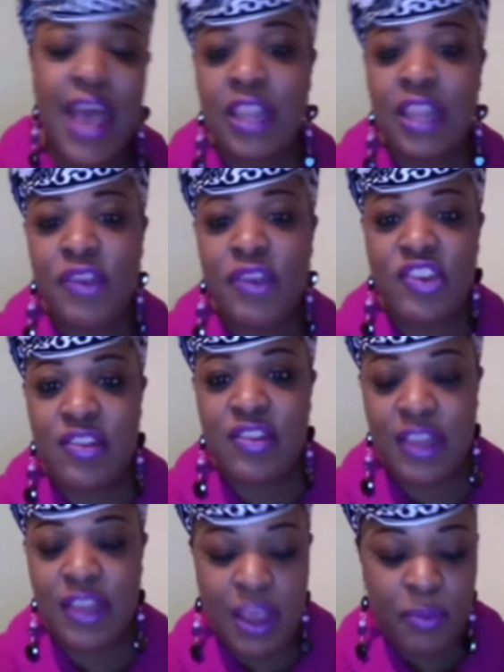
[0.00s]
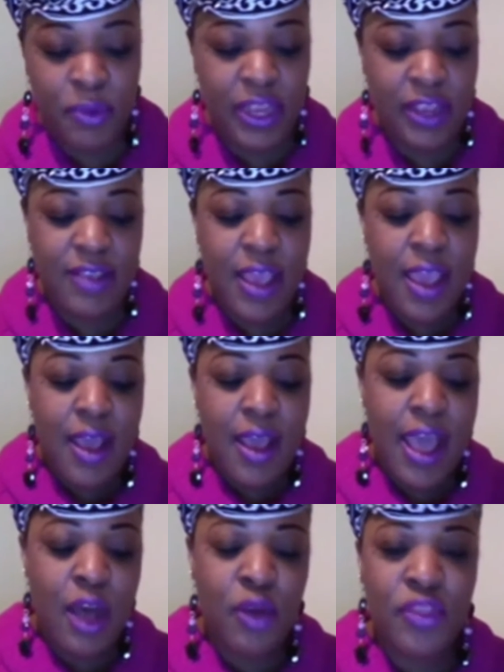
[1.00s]
television celebrities,
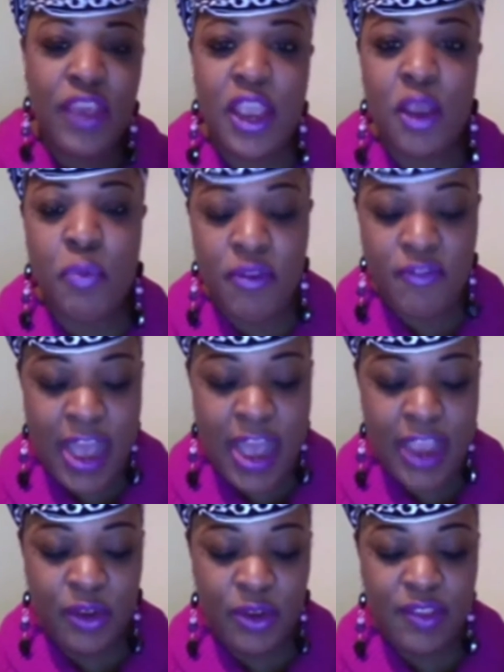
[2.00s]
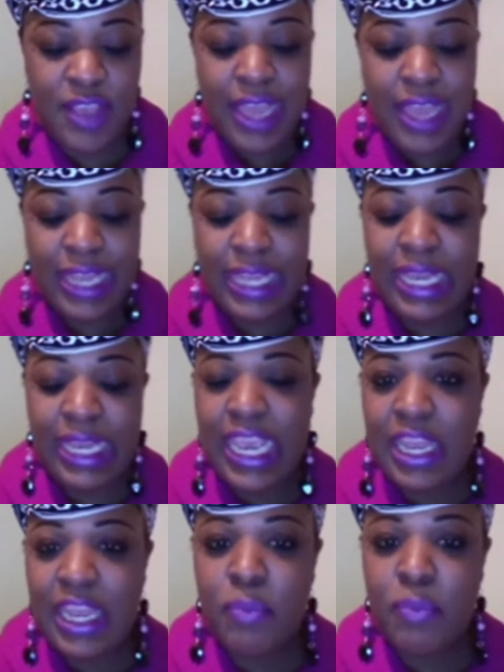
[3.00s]
healthcare providers,
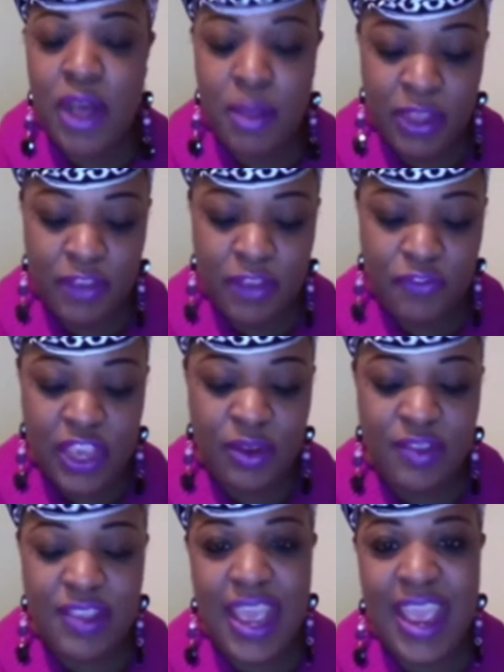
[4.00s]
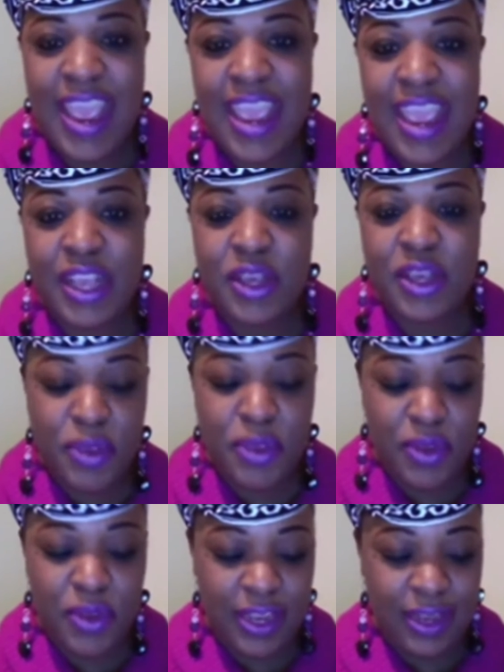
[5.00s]
leading public figures, and
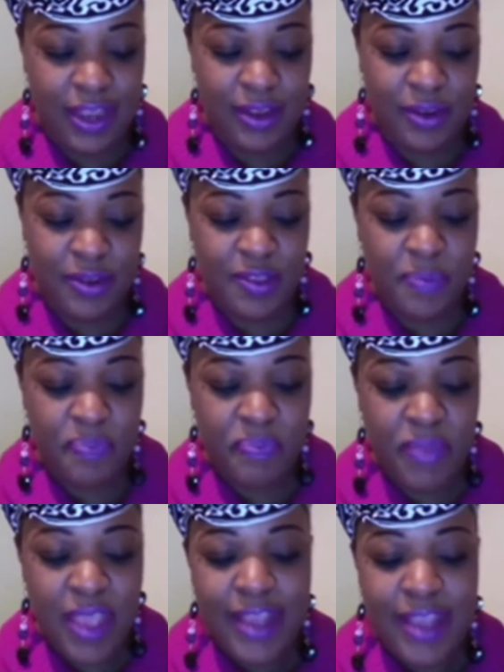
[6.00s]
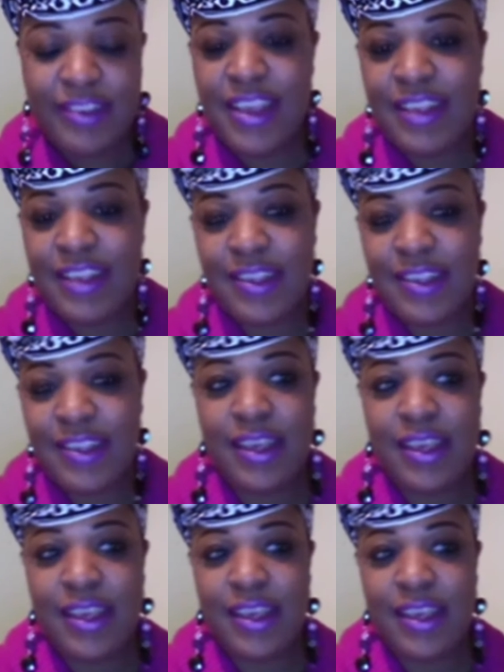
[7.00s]
community leaders.
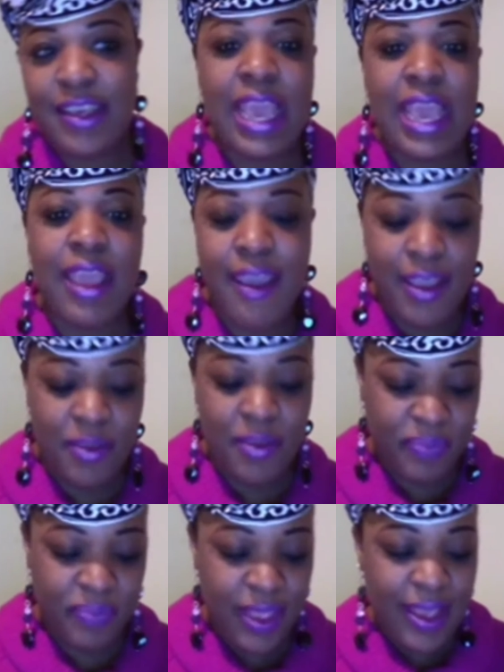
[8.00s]
Jessica, aka